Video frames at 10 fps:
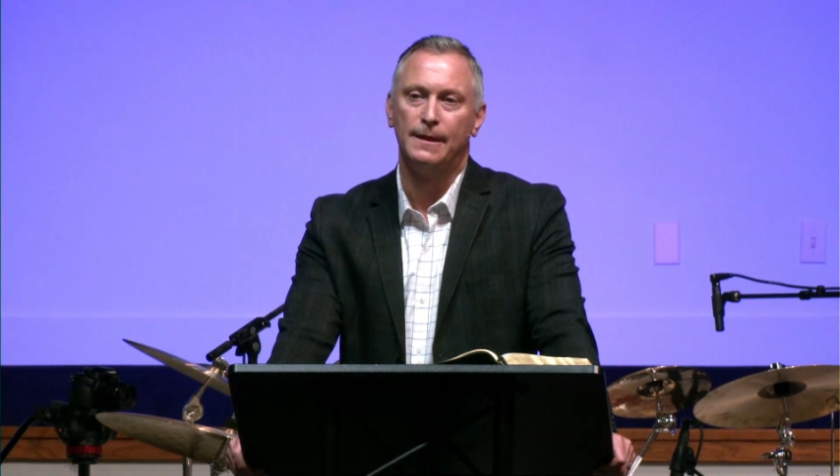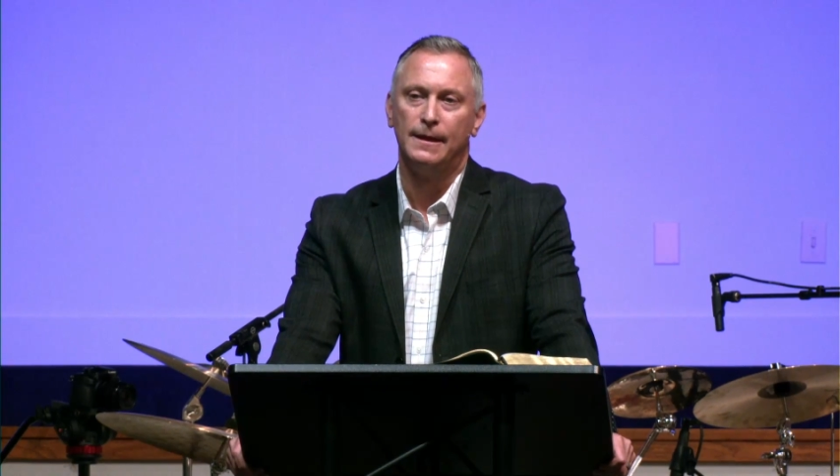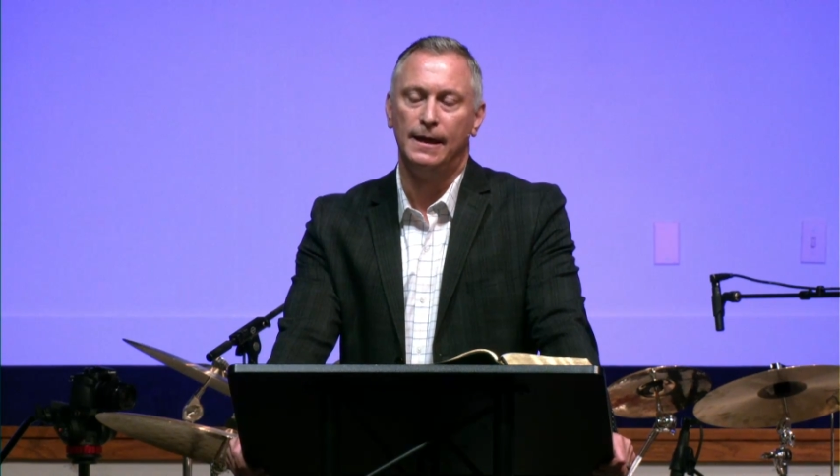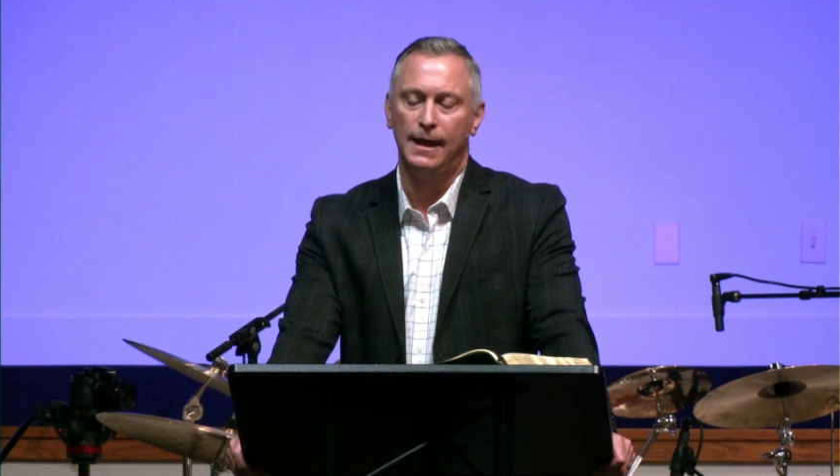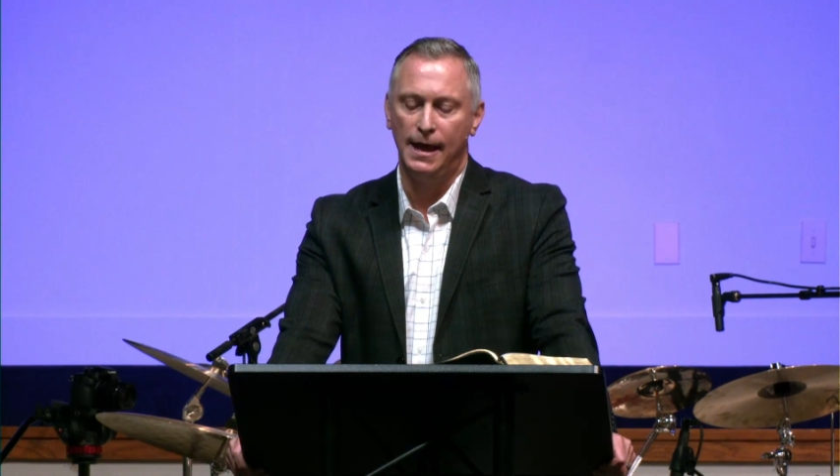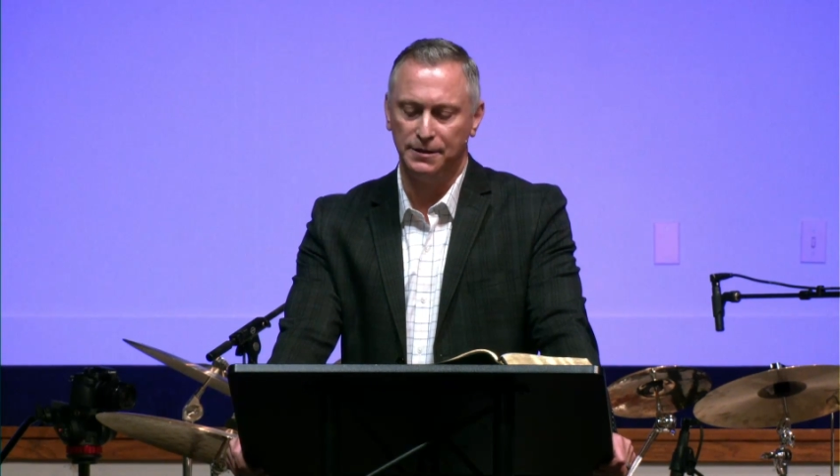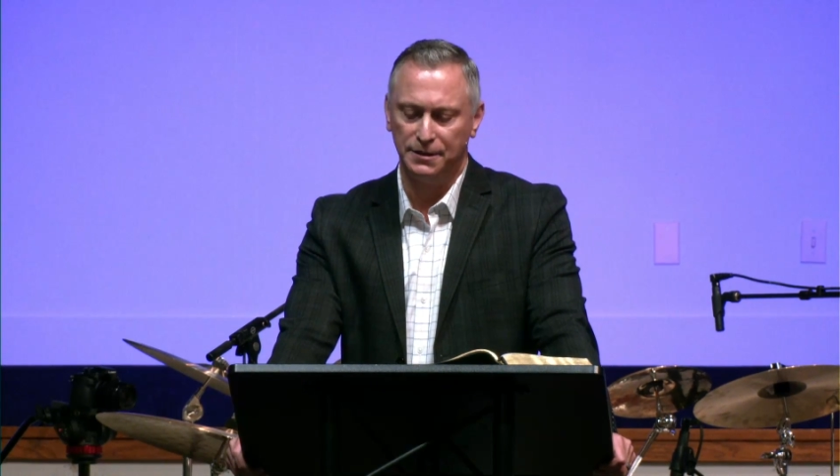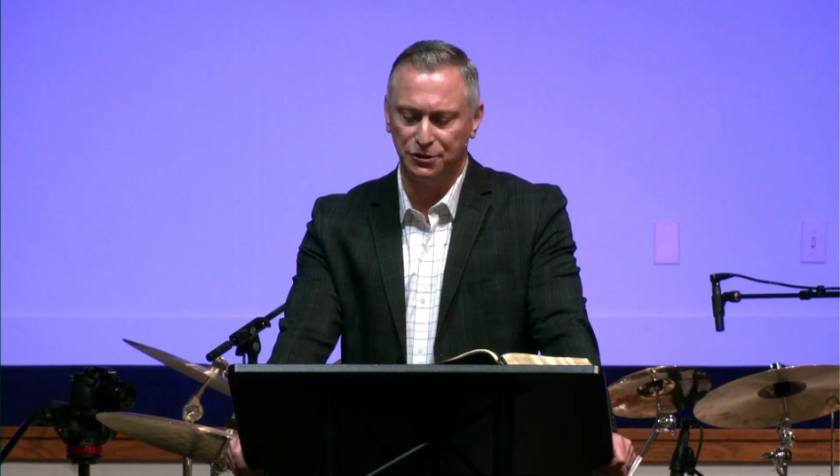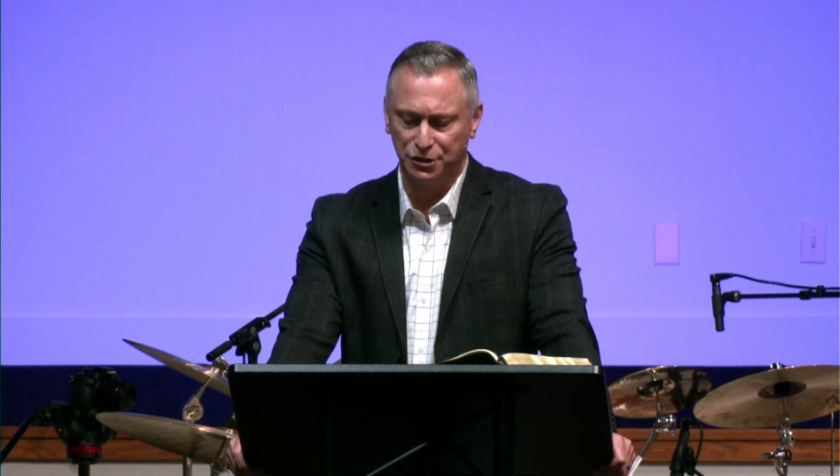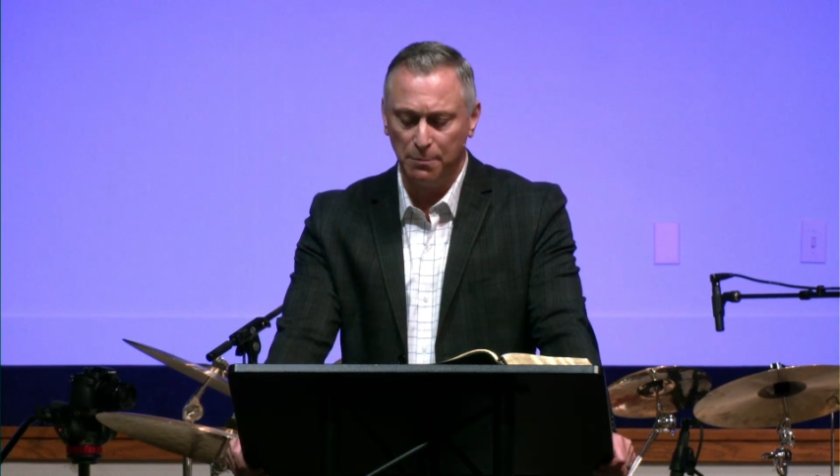And
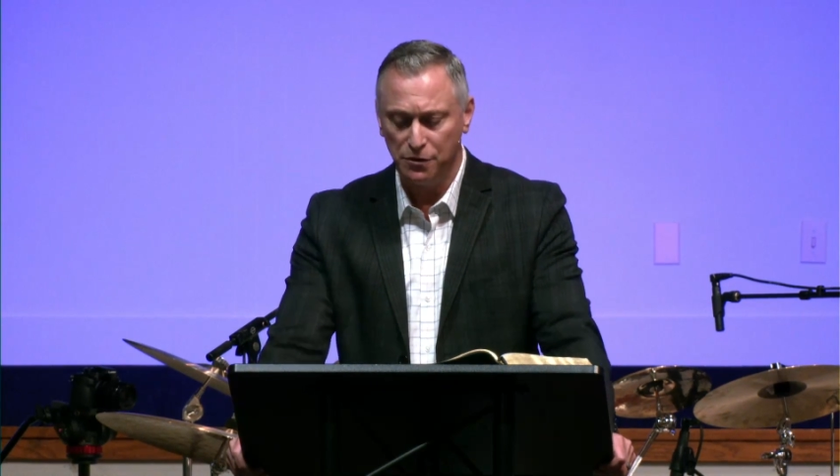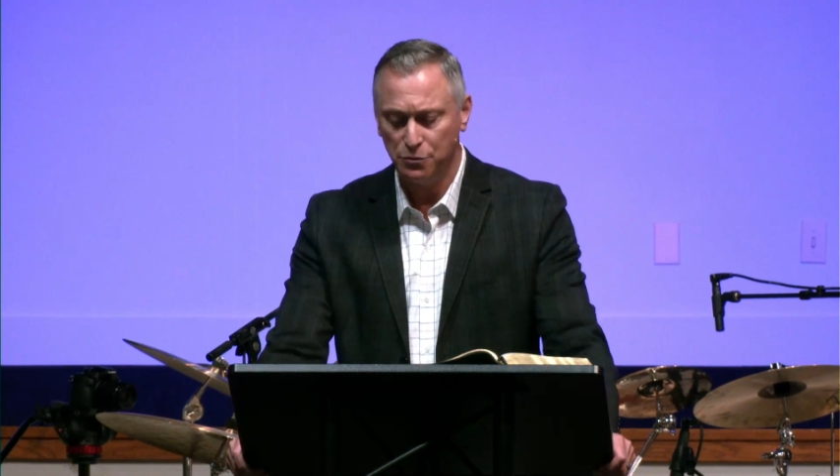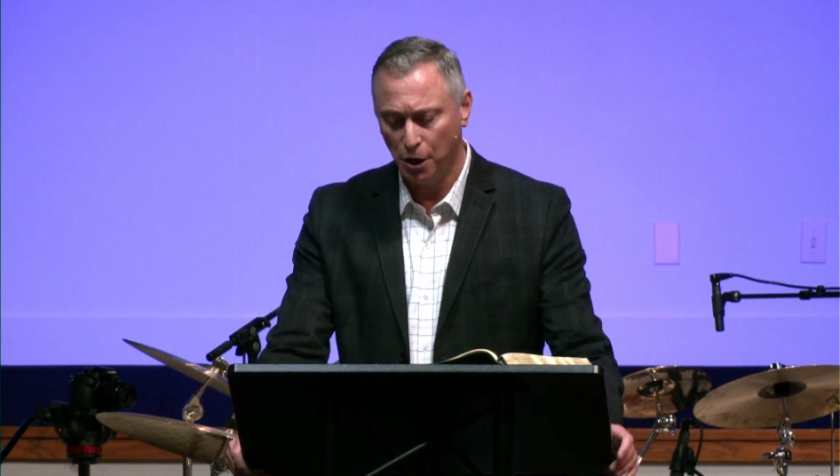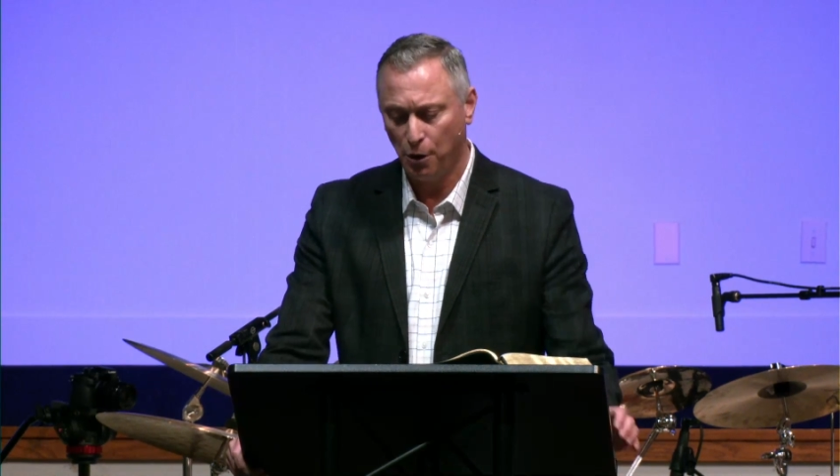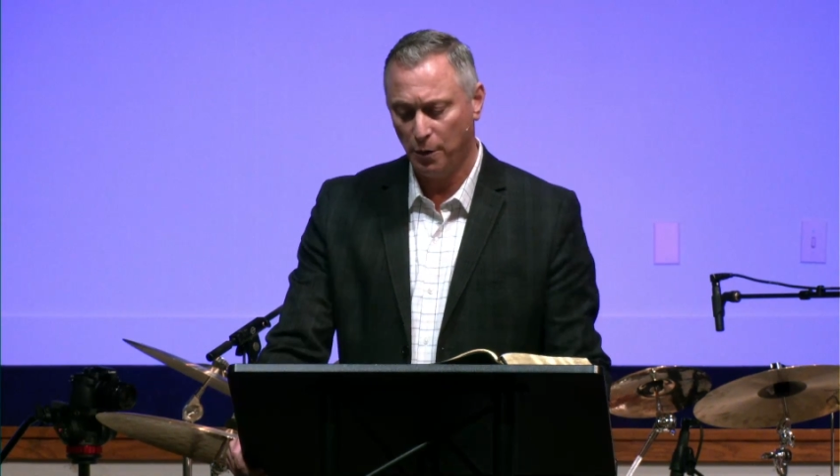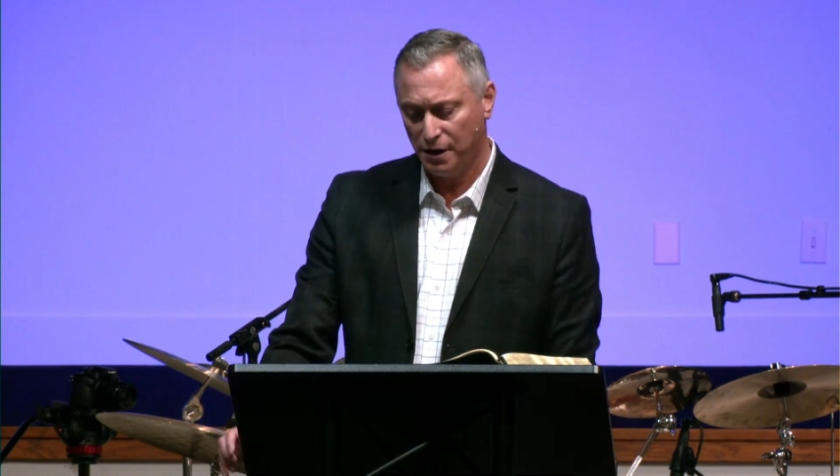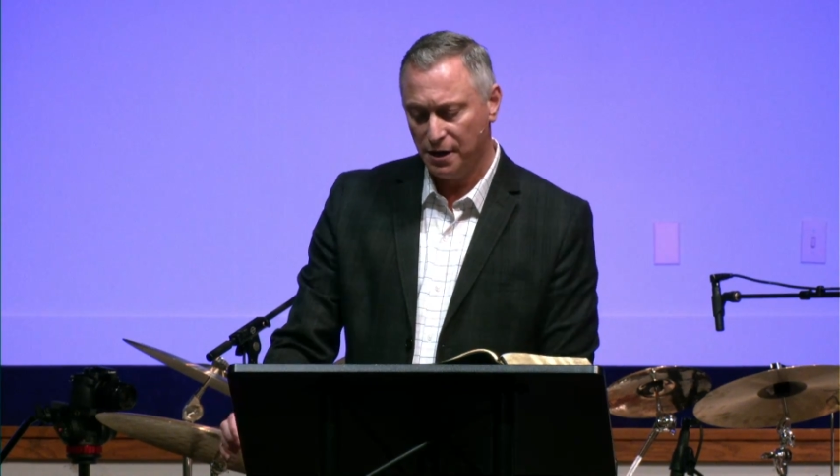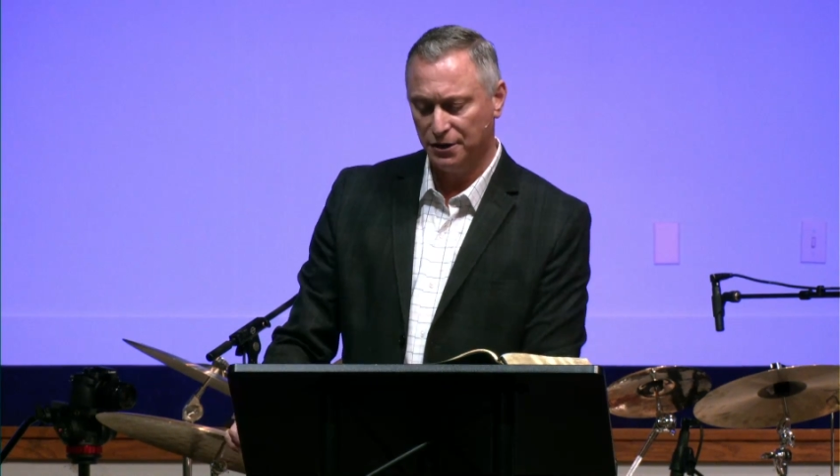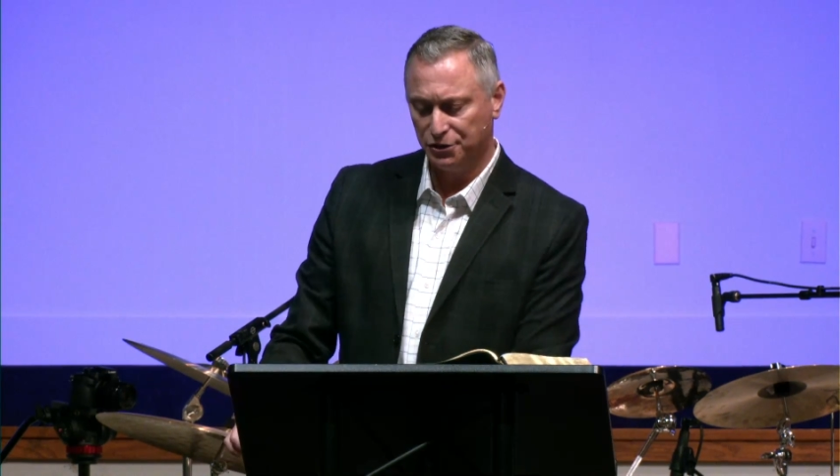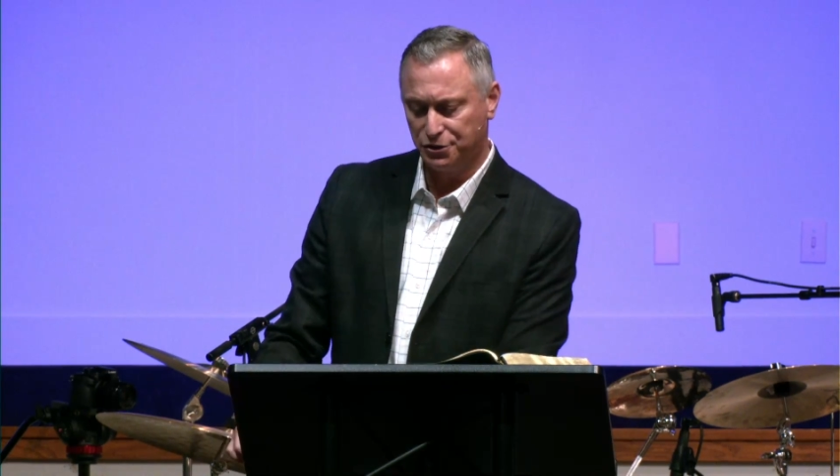some of you know what it
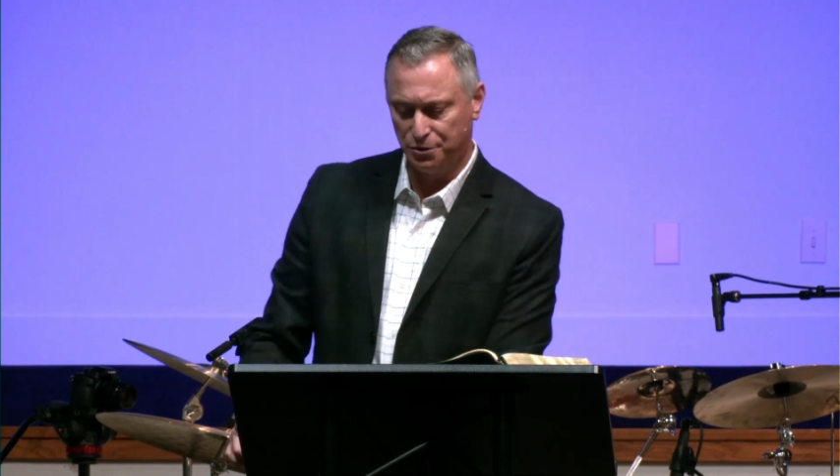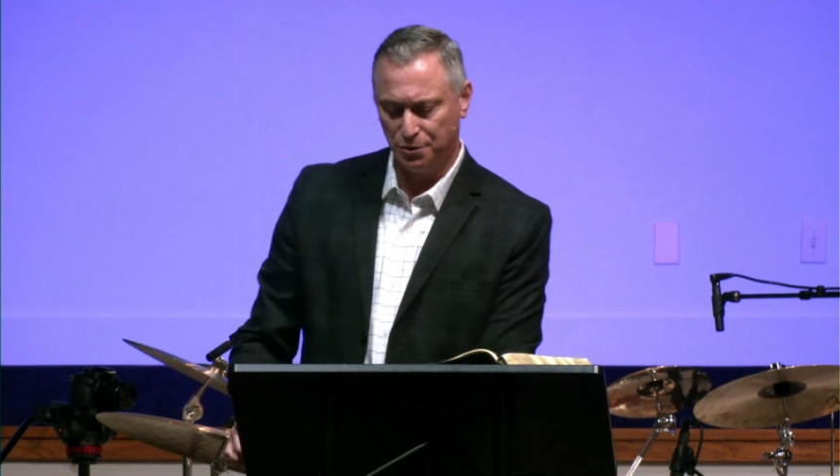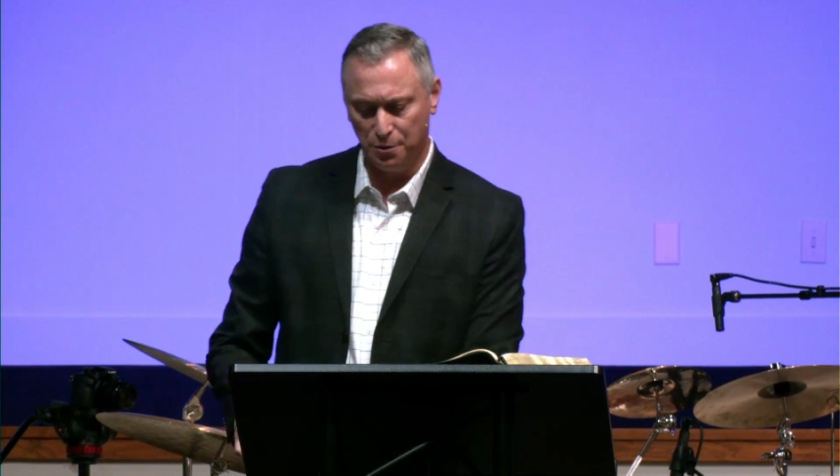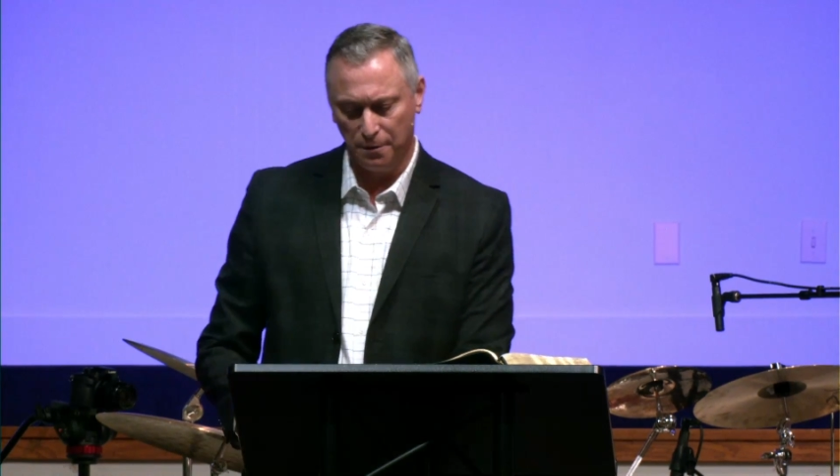is to